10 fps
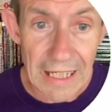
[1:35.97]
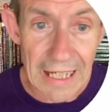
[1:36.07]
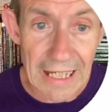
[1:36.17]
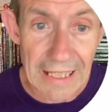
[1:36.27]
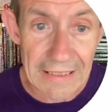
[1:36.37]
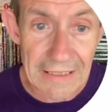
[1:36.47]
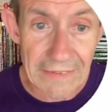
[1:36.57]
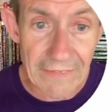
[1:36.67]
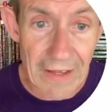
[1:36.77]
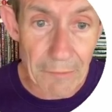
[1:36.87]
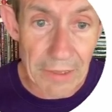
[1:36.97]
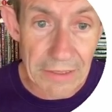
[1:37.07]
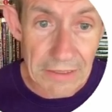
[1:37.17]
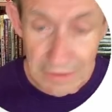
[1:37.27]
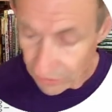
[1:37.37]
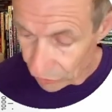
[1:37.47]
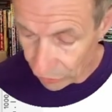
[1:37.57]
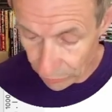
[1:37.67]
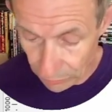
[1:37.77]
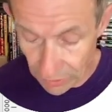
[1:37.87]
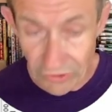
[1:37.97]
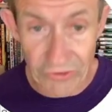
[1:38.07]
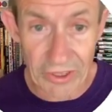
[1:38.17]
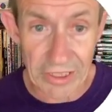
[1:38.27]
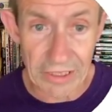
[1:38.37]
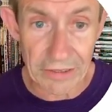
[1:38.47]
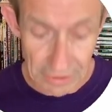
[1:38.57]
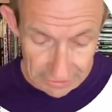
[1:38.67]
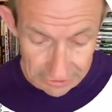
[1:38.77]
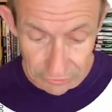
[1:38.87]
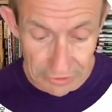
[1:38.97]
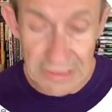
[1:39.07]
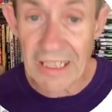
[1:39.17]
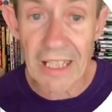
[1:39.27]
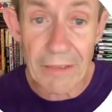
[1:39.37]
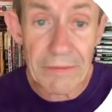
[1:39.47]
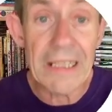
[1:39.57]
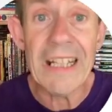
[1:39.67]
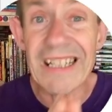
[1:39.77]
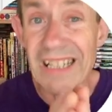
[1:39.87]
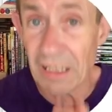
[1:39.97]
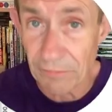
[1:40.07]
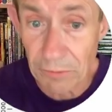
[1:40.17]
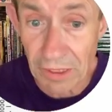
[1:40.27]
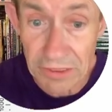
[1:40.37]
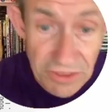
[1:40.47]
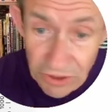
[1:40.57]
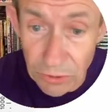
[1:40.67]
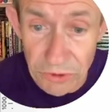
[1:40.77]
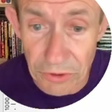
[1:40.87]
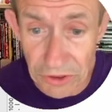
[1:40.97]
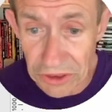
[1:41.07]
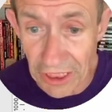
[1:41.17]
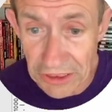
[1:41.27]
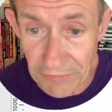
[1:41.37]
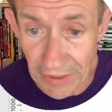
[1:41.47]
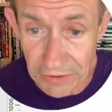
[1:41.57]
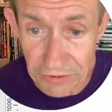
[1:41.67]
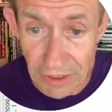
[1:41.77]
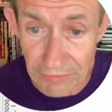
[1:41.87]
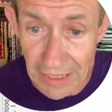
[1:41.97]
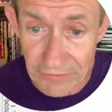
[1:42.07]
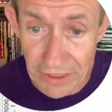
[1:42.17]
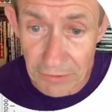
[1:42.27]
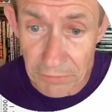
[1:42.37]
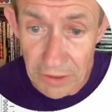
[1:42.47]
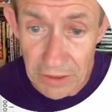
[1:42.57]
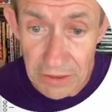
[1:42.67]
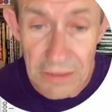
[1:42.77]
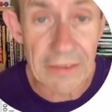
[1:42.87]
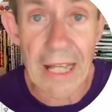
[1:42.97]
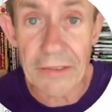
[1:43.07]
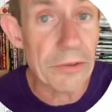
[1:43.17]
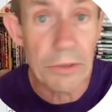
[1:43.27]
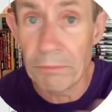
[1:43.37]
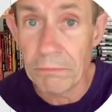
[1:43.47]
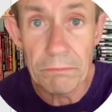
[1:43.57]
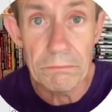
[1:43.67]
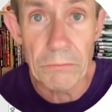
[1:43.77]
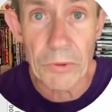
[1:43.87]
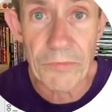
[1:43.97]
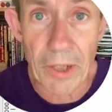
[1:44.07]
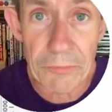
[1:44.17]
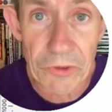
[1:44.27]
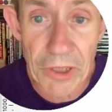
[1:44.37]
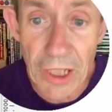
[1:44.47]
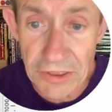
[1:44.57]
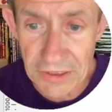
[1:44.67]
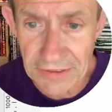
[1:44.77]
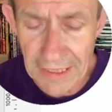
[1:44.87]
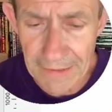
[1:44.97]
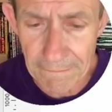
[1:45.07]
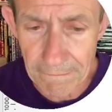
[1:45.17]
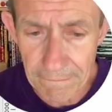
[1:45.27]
and that one to C. And then you get these lovely colourful lines. And of course you can change the values. You don't have to keep that. You can modify them to your heart's content.